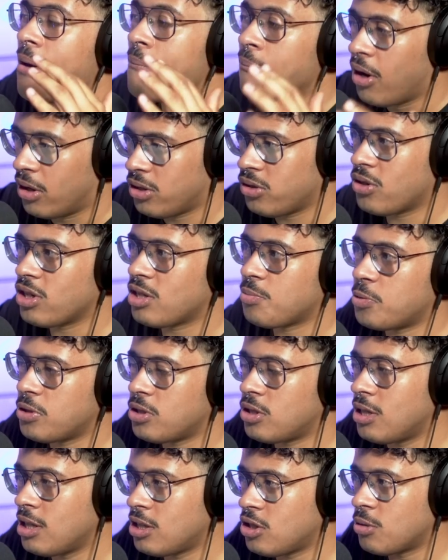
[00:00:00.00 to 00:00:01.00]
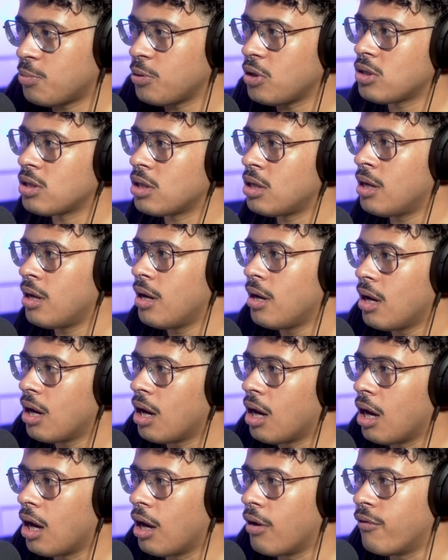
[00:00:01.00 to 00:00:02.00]
and muscle dis distribution
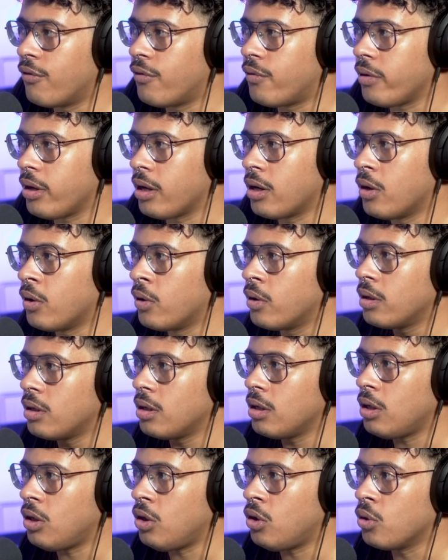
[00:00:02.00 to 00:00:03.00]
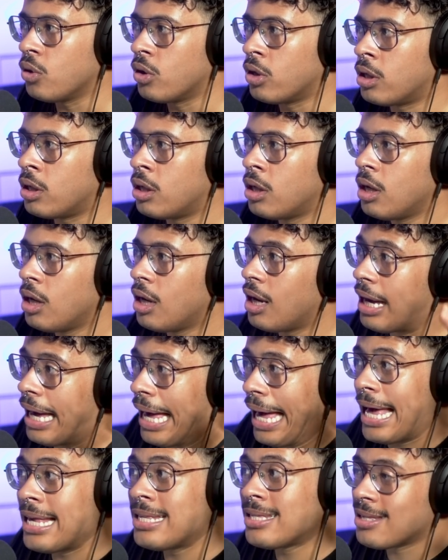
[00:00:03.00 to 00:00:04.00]
of you know your
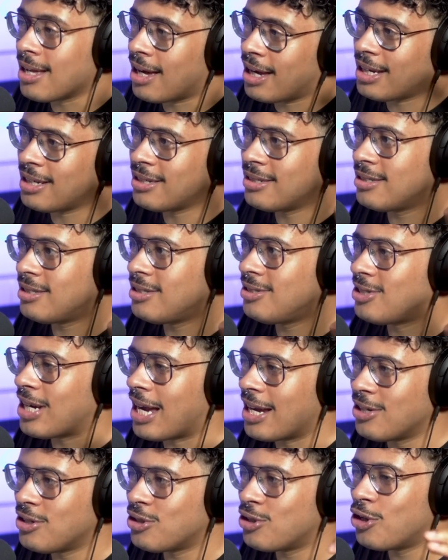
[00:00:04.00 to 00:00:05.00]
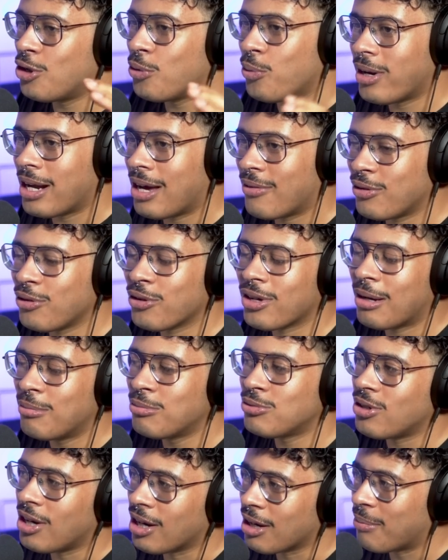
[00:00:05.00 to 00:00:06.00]
assigned gender or whatever. Look,
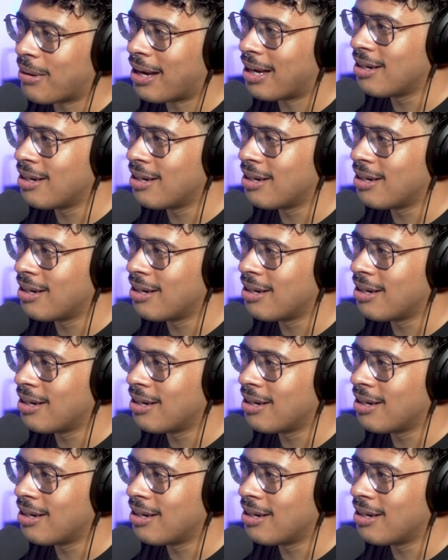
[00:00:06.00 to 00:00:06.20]
I'm okay. drunk,